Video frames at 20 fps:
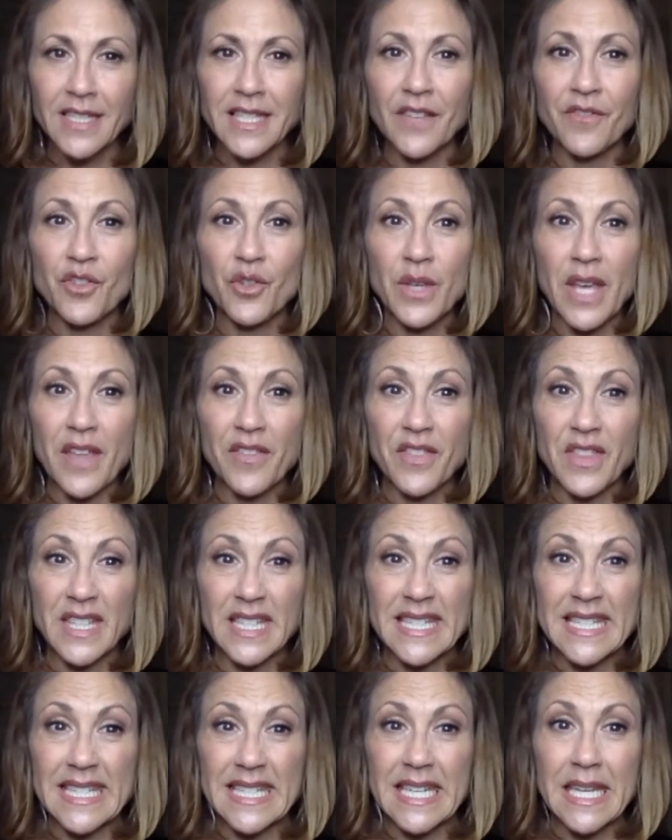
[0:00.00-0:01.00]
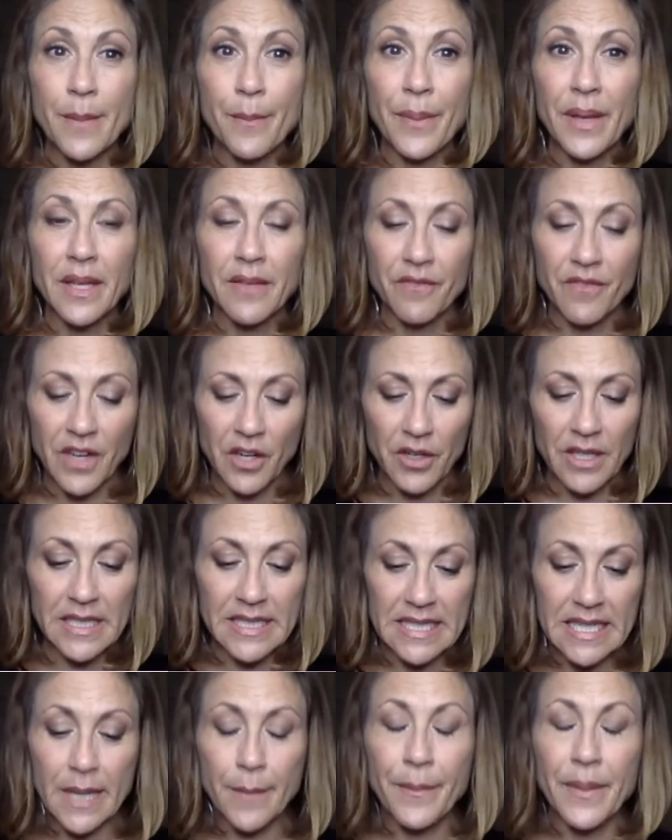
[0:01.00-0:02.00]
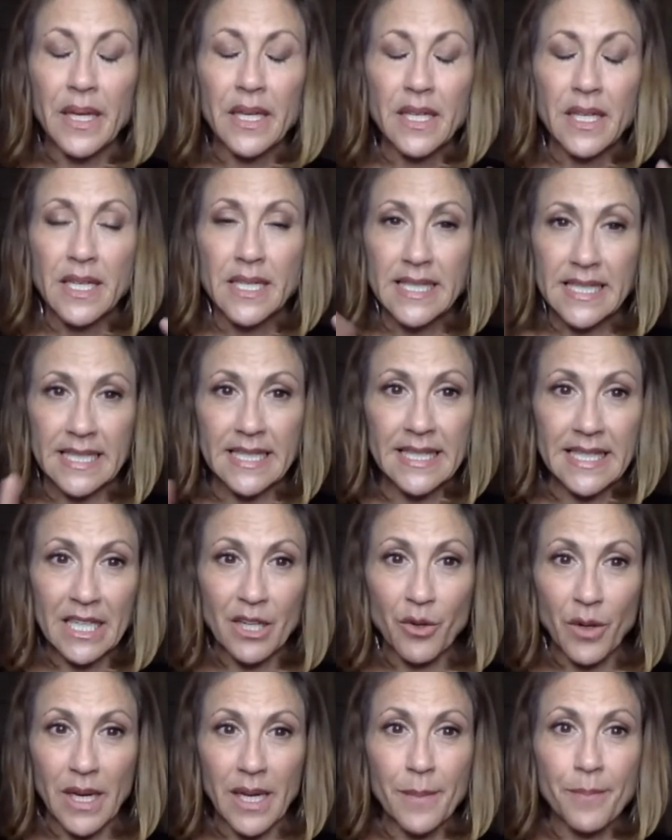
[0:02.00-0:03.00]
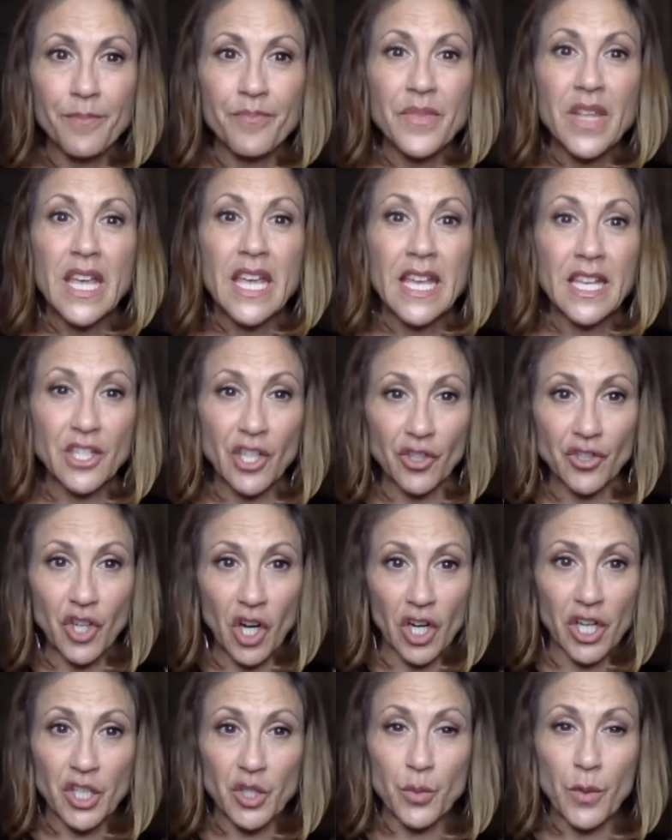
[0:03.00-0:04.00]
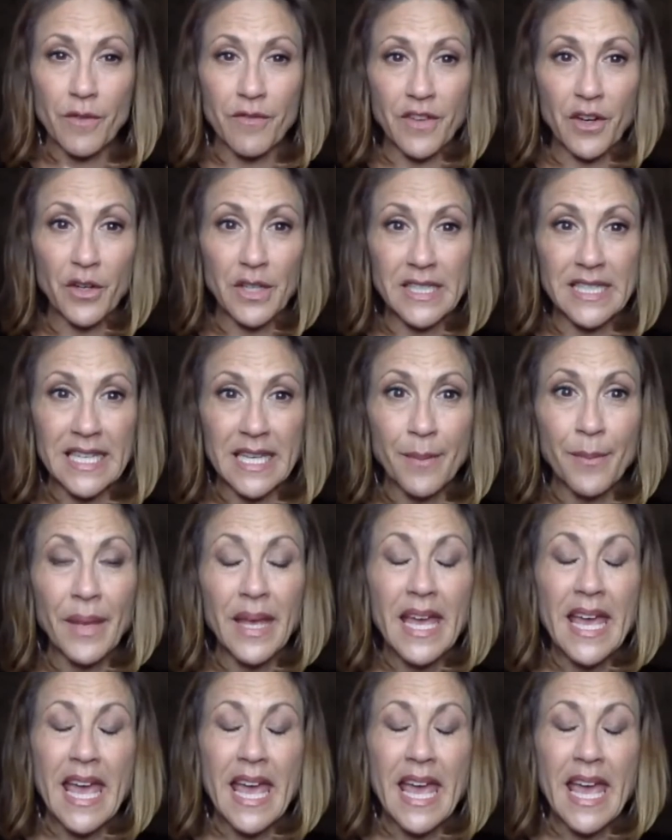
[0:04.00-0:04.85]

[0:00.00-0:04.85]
If you get the deep, very deep CC cream, is our darkest one, very deep.